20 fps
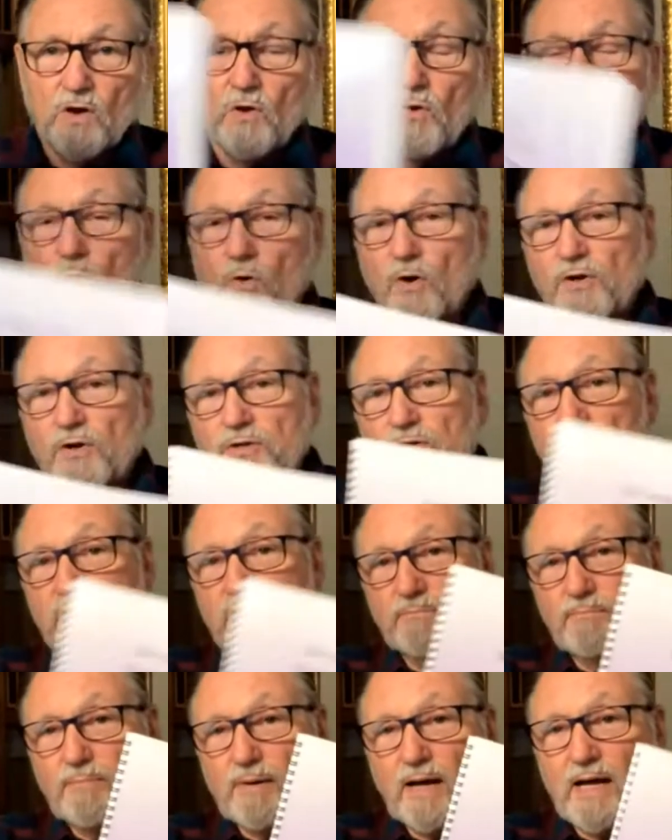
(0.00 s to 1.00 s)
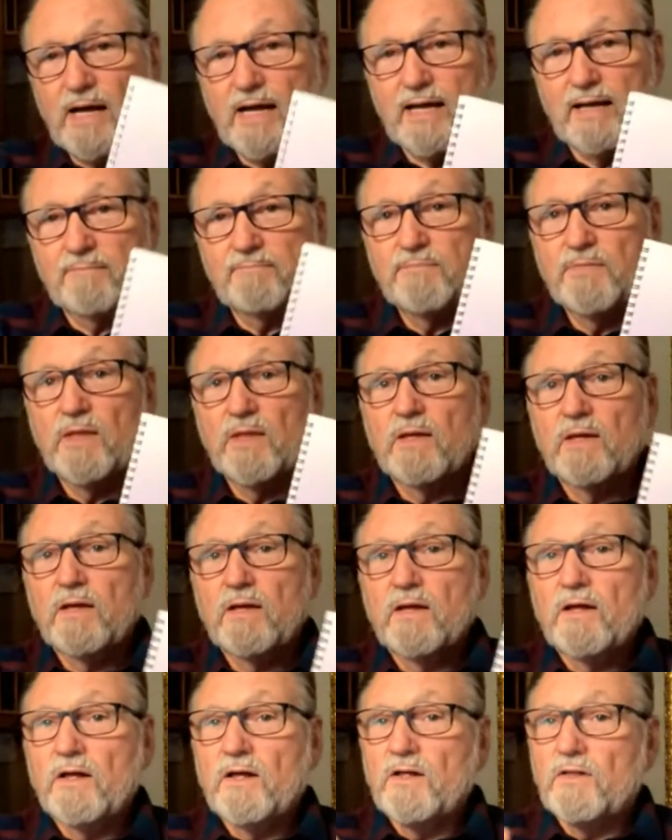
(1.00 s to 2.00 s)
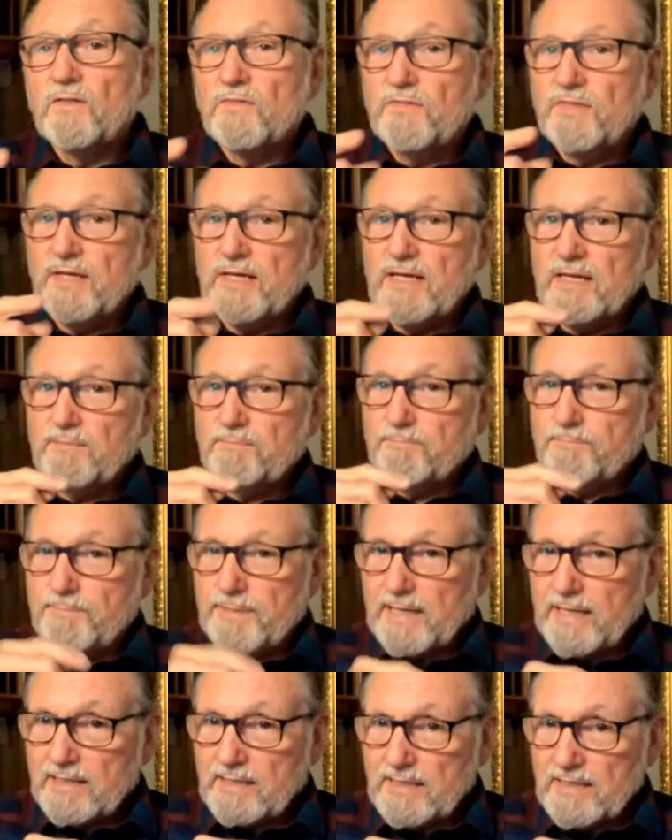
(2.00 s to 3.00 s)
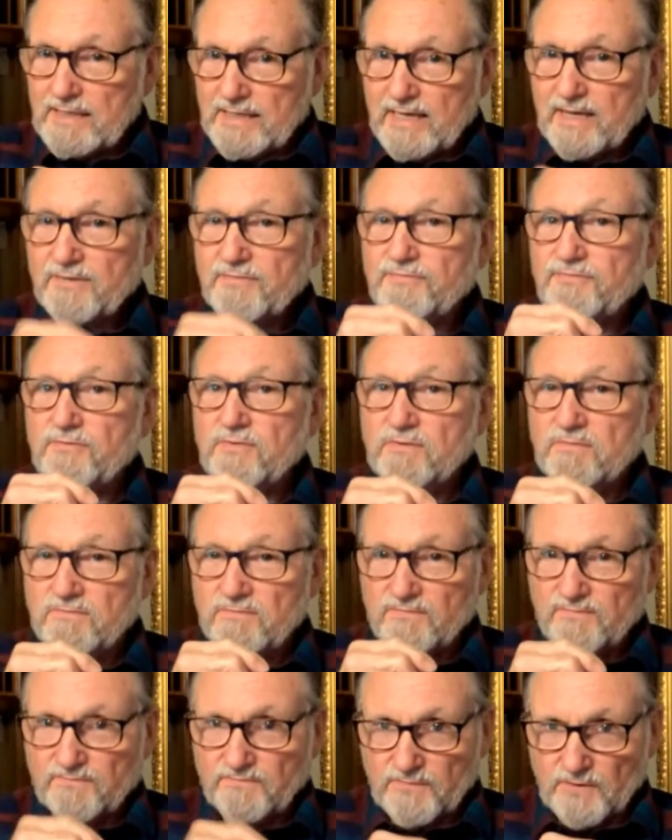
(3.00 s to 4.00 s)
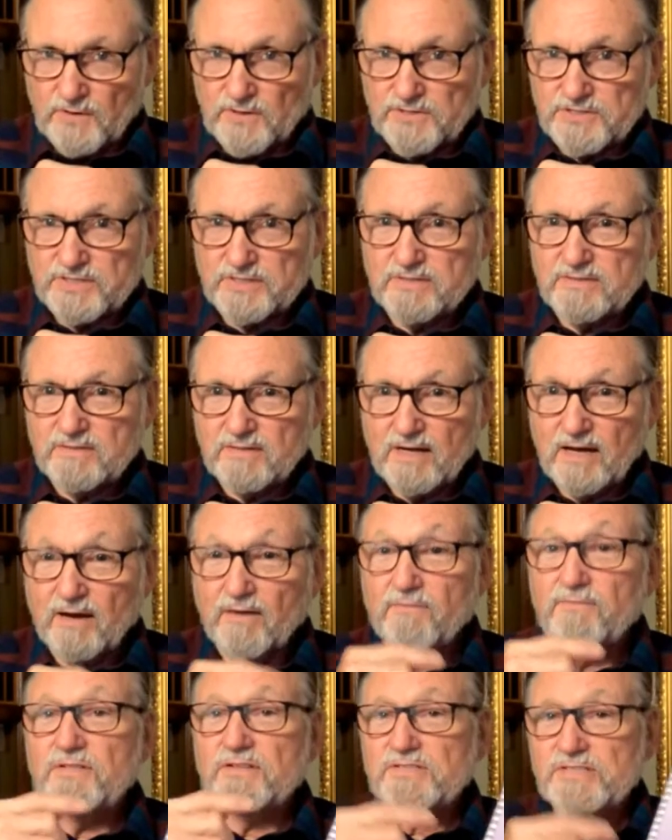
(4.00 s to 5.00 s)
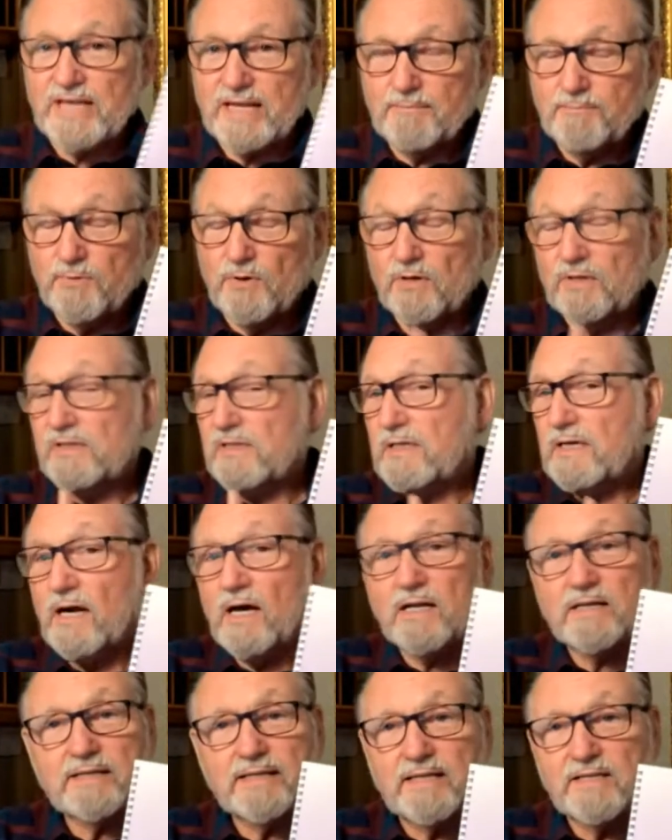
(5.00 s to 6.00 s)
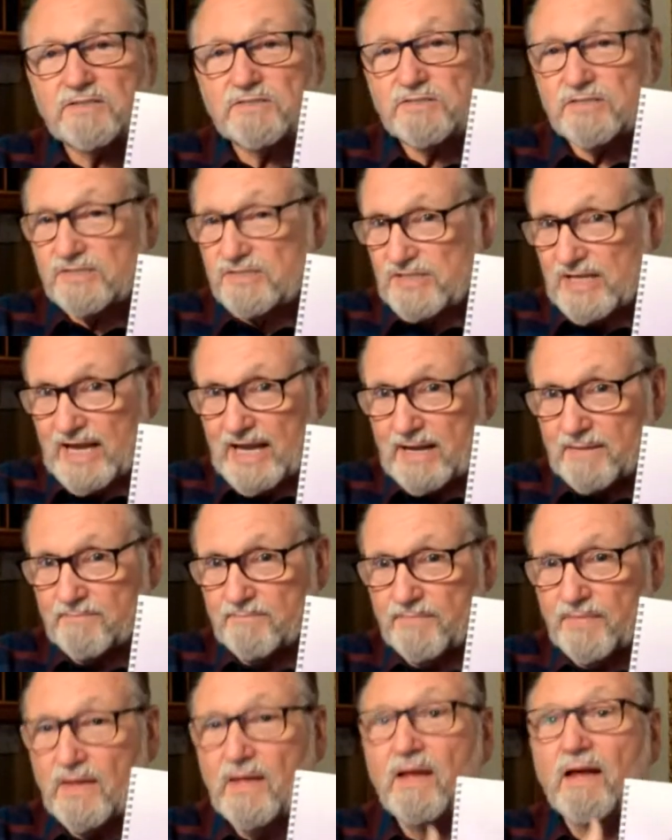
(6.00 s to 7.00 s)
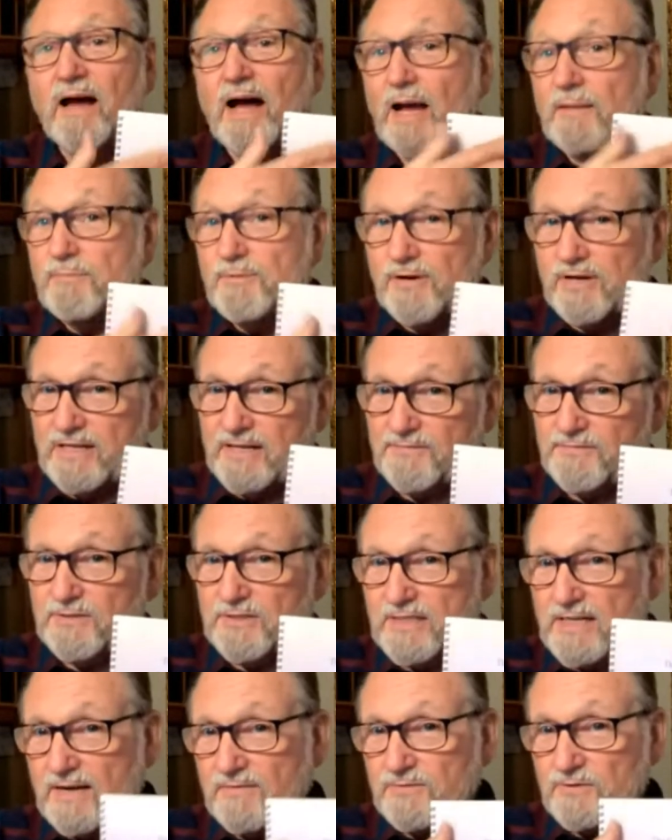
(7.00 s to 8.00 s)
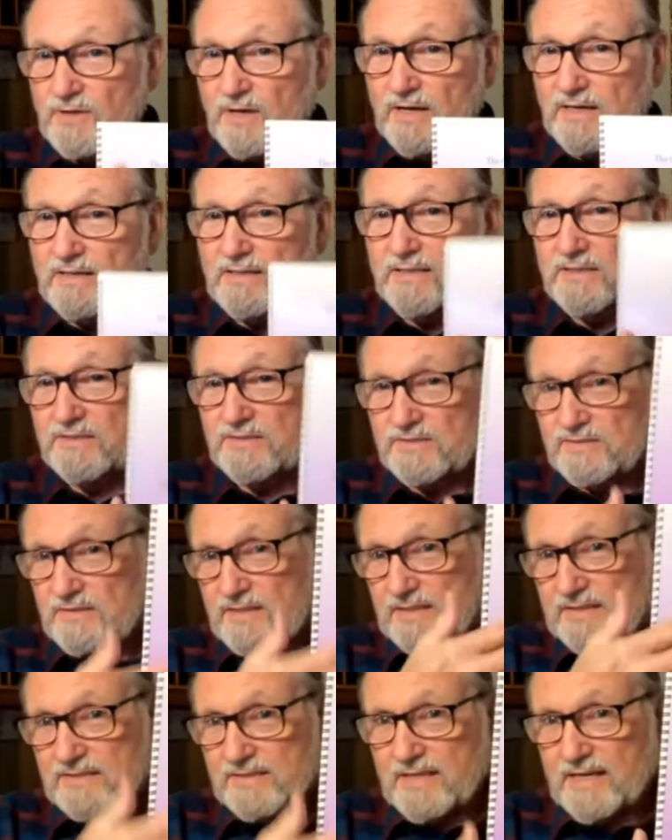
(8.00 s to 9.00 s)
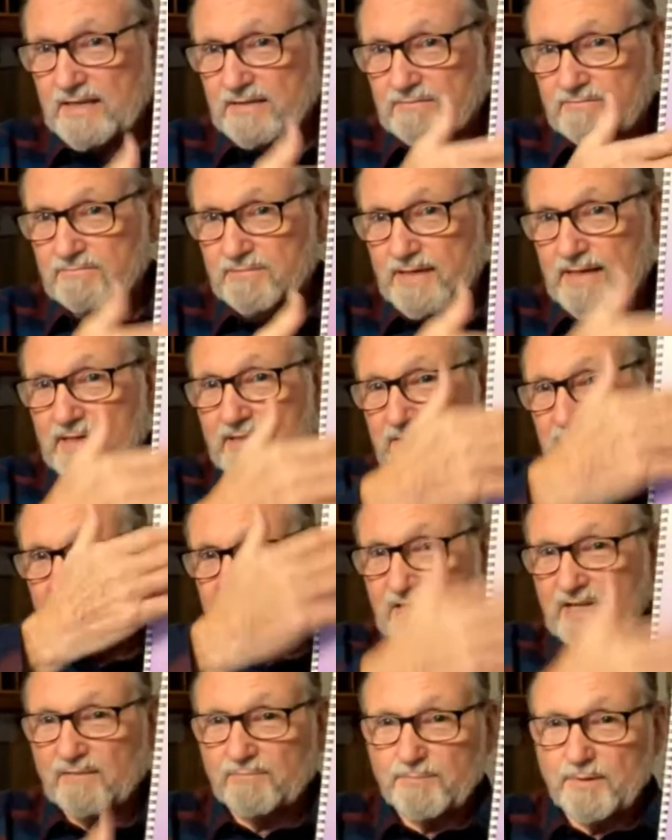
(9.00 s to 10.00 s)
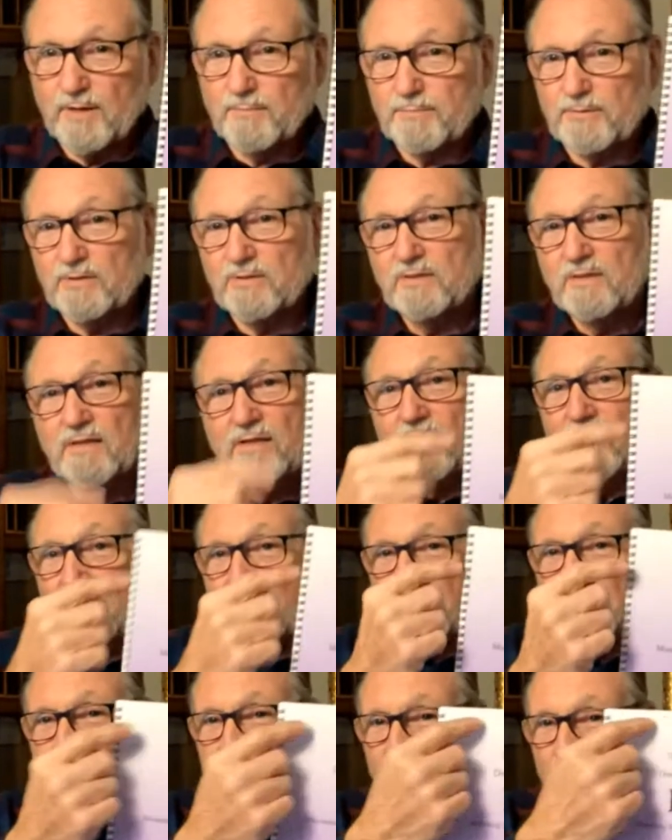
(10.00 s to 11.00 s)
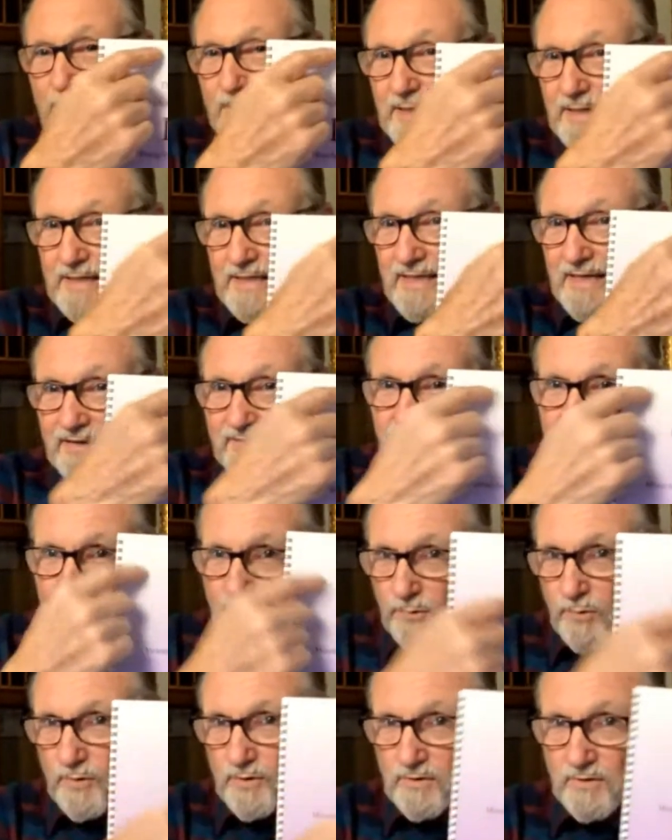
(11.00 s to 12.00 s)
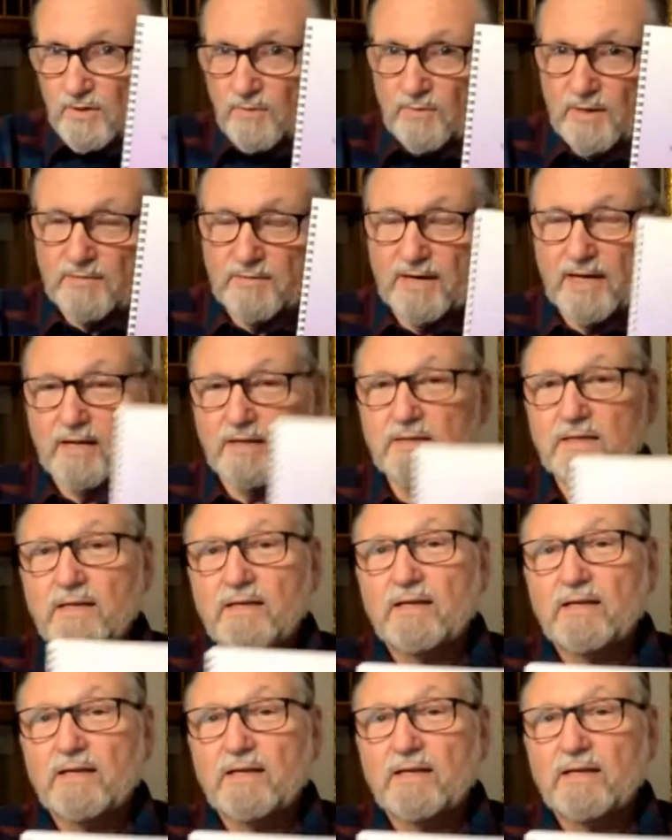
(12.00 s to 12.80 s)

or you can buy the PDF version of the same book. The content's the same. Yeah. I put a different cover on it. It's got red instead of purple, and there's a PDF border all the way around.